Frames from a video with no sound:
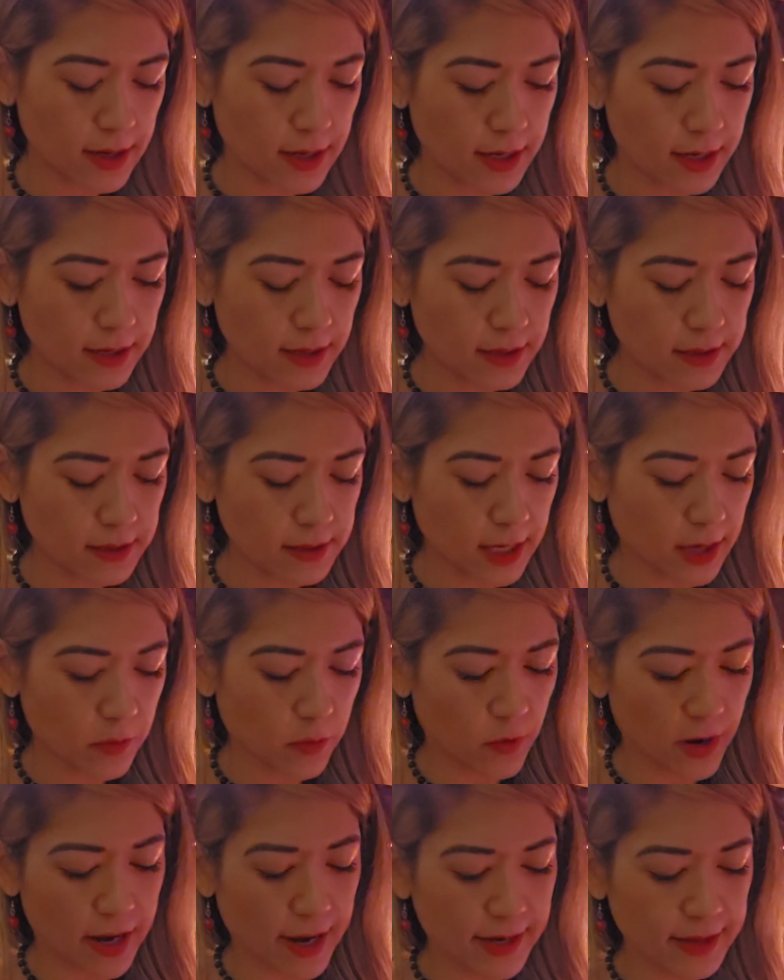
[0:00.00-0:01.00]
In the
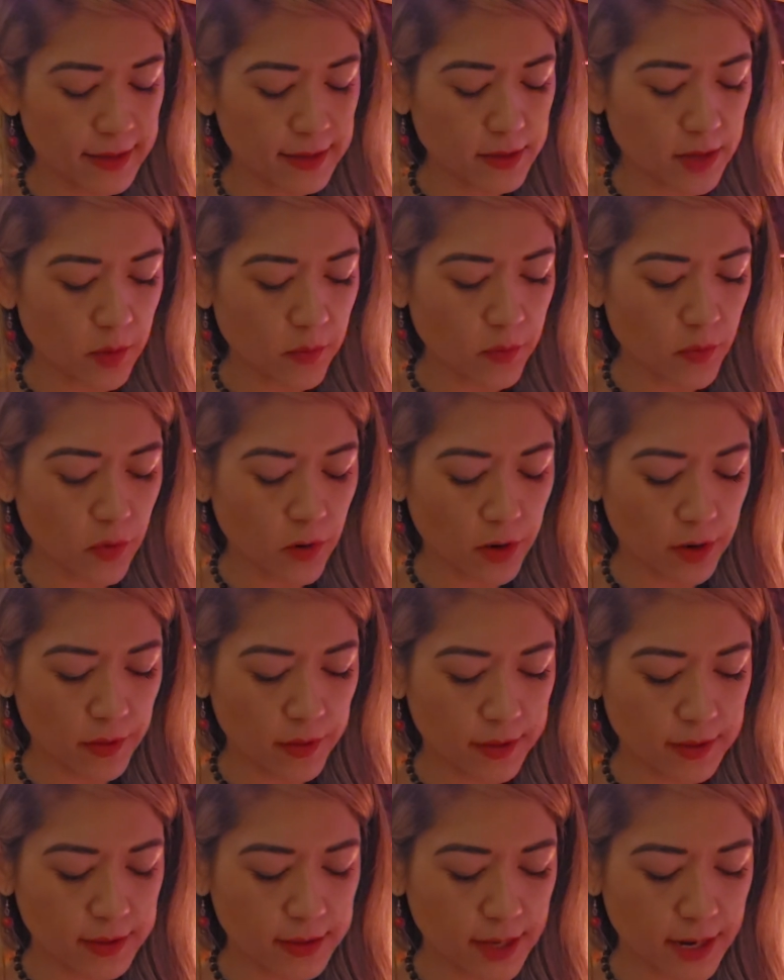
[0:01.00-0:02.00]
same way, some born on
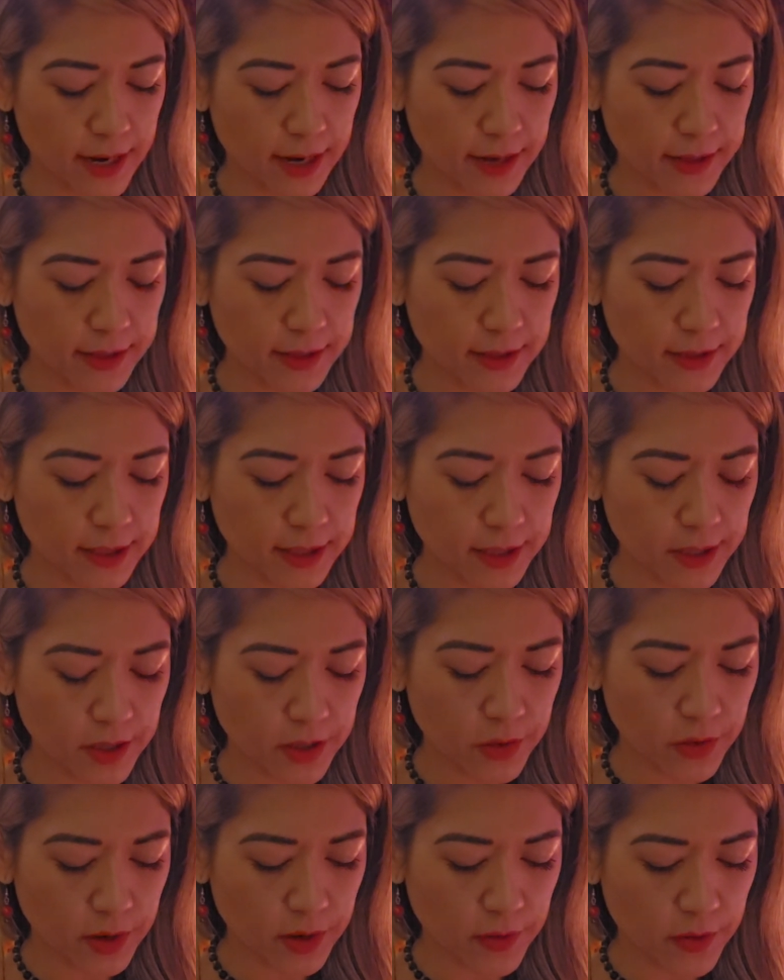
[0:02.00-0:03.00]
this day
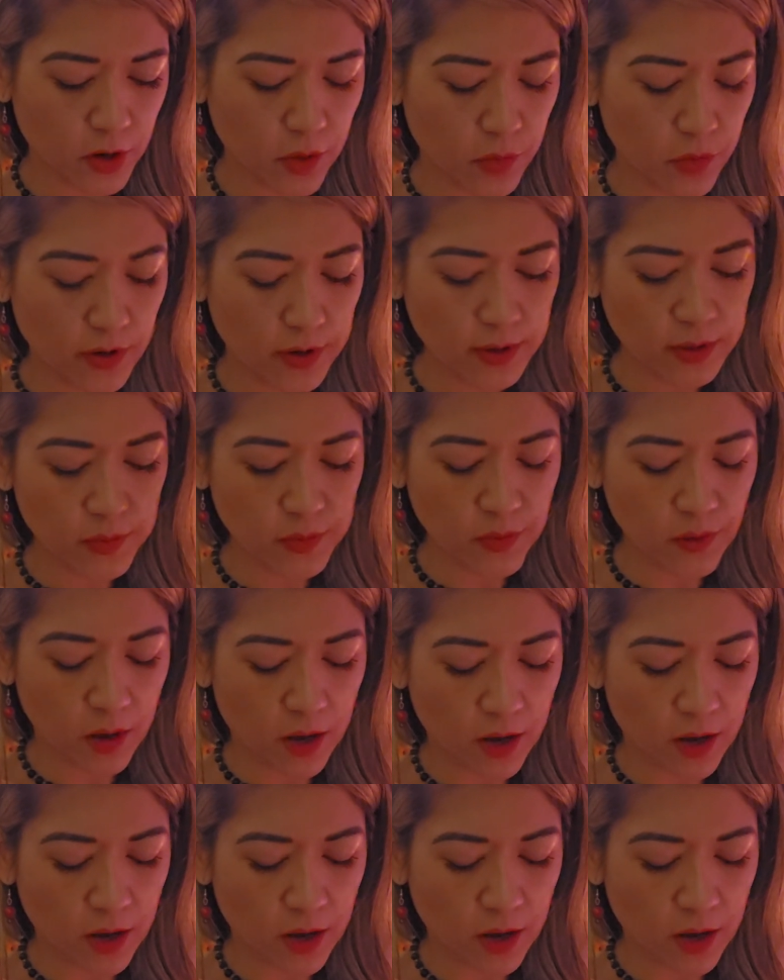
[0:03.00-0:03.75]
continue in their principal